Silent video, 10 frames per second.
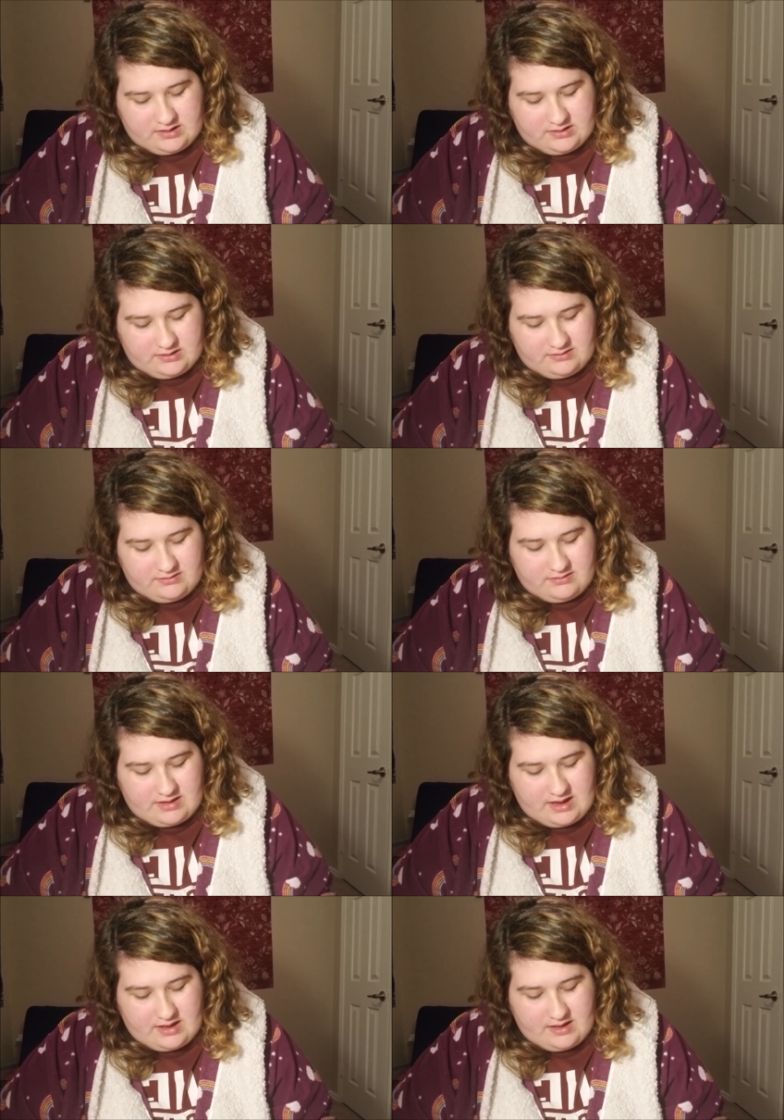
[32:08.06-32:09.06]
glue
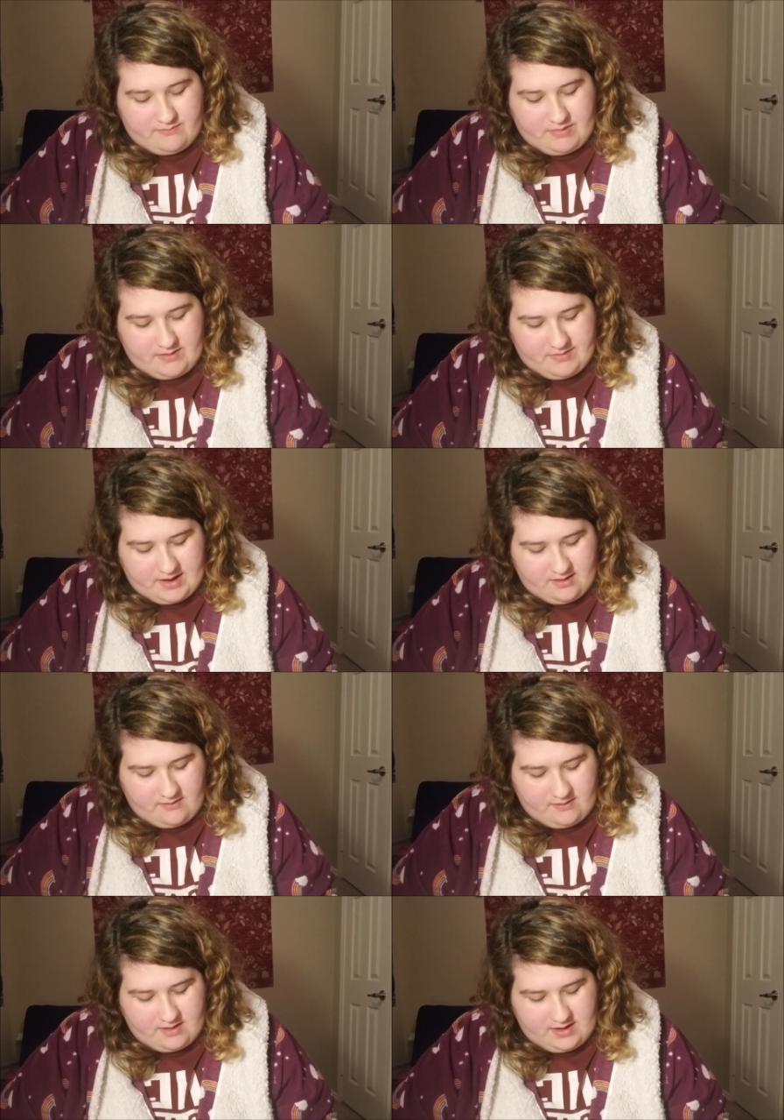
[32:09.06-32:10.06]
that puppy
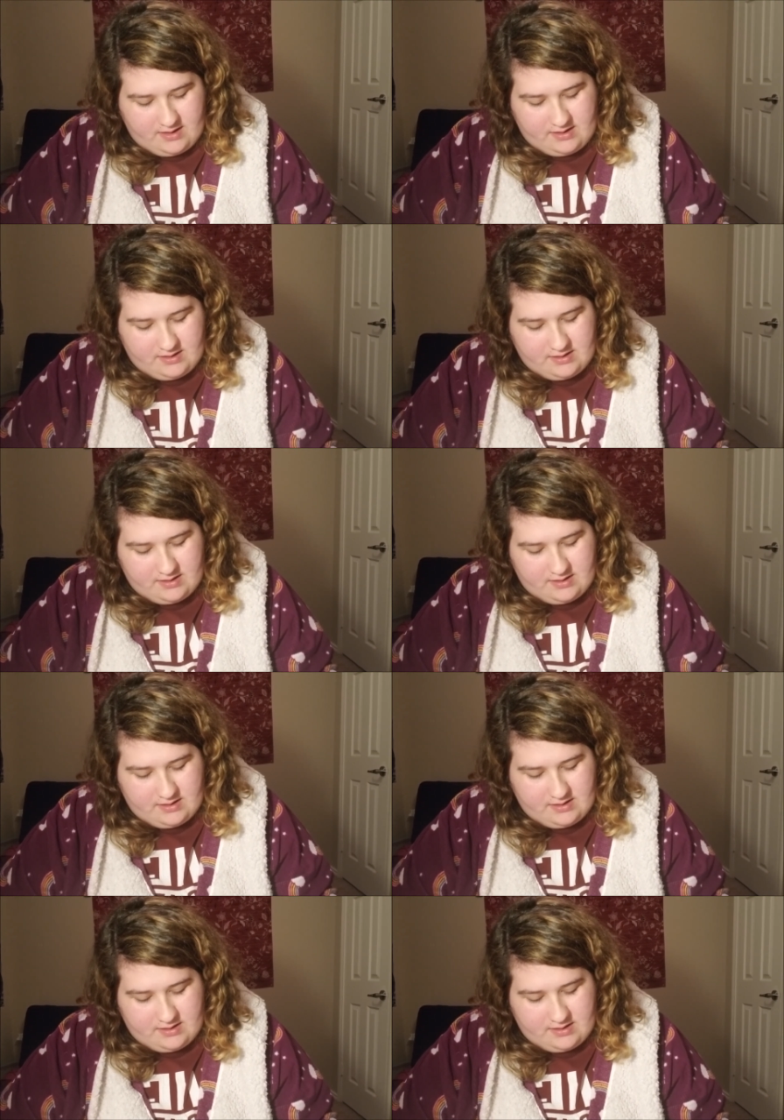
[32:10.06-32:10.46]
on.